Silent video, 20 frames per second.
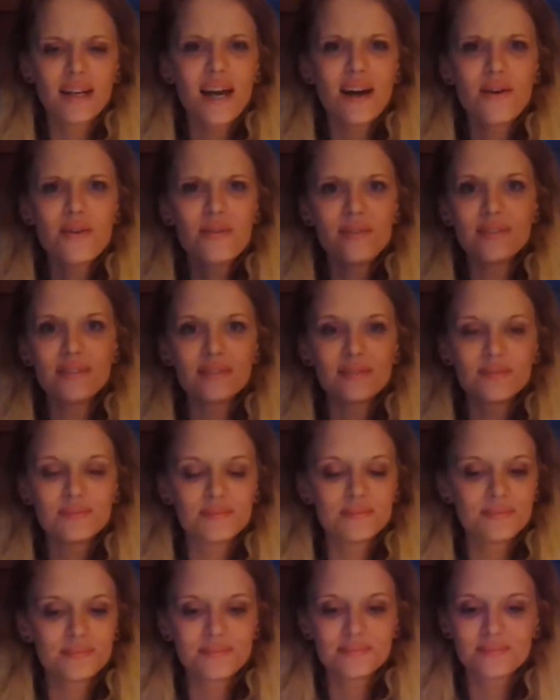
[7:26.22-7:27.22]
Like
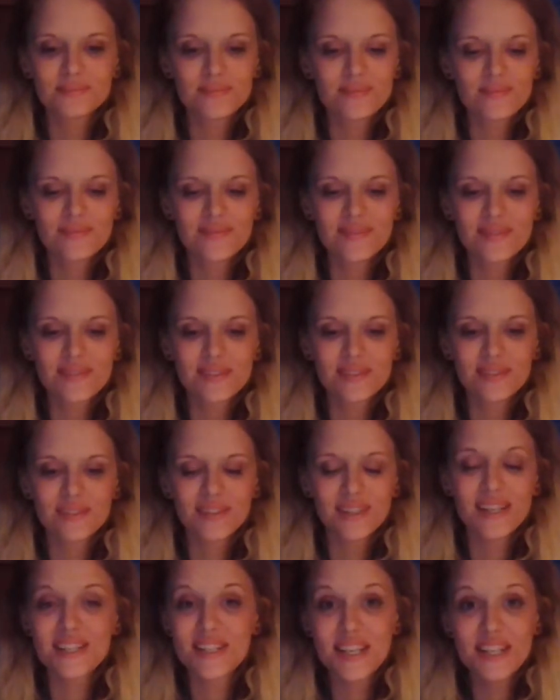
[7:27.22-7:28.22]

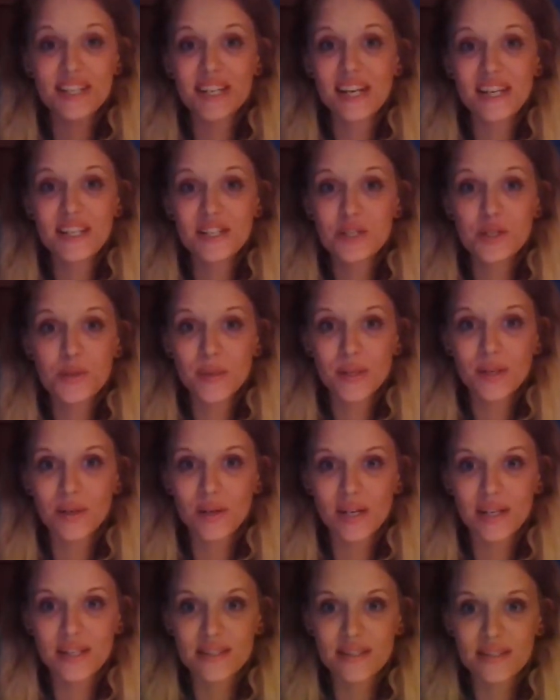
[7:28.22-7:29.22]
I said, today's just been
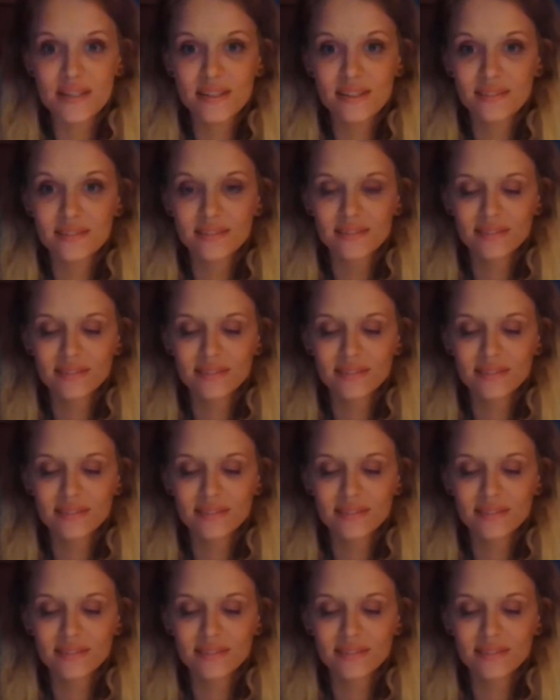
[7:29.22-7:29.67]
crazy.